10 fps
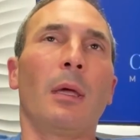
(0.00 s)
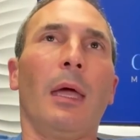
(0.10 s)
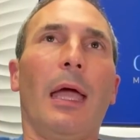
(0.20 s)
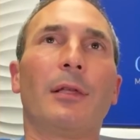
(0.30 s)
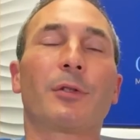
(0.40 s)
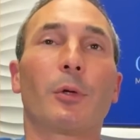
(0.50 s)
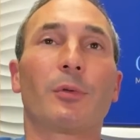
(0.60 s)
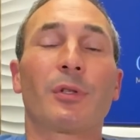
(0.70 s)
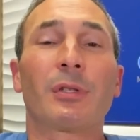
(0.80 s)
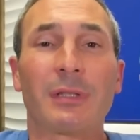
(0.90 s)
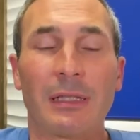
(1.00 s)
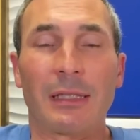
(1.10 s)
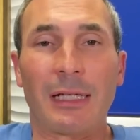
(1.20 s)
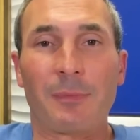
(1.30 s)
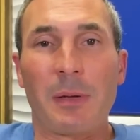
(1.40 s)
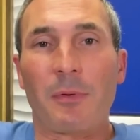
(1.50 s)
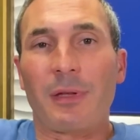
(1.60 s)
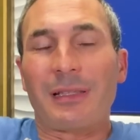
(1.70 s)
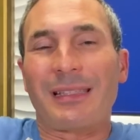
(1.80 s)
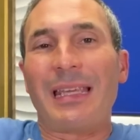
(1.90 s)
And so there still isn't a lot of people
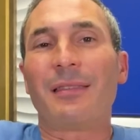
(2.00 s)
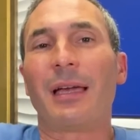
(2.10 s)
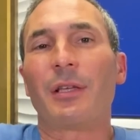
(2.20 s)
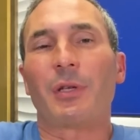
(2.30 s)
that seen that.